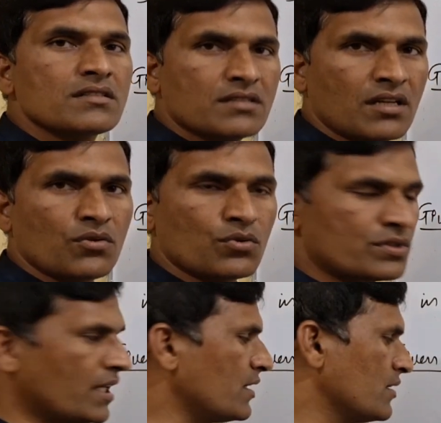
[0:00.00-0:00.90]

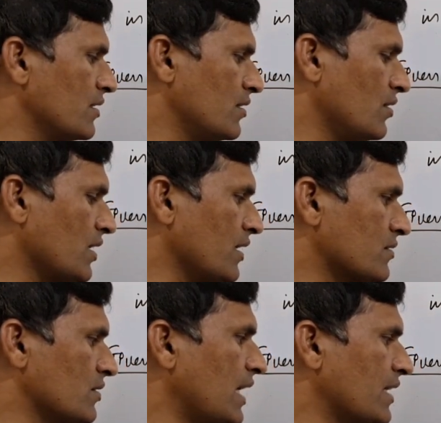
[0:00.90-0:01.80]
solution. Okay,
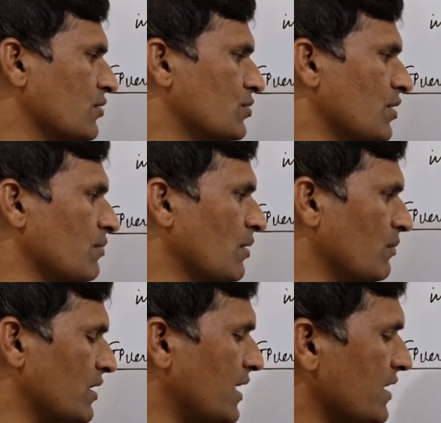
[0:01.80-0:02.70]
so that you should
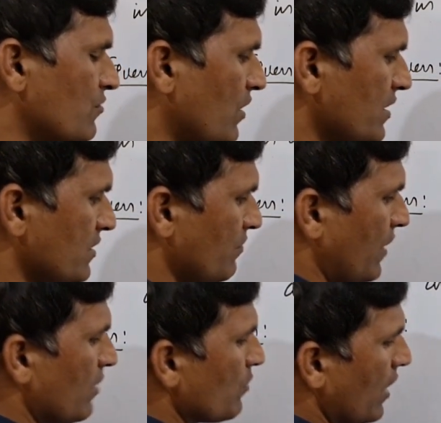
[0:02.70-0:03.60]
remember. That is what is the
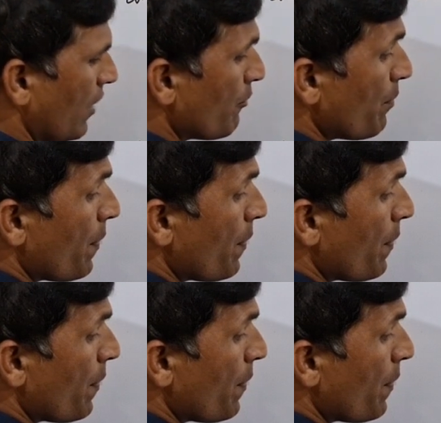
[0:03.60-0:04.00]
formula.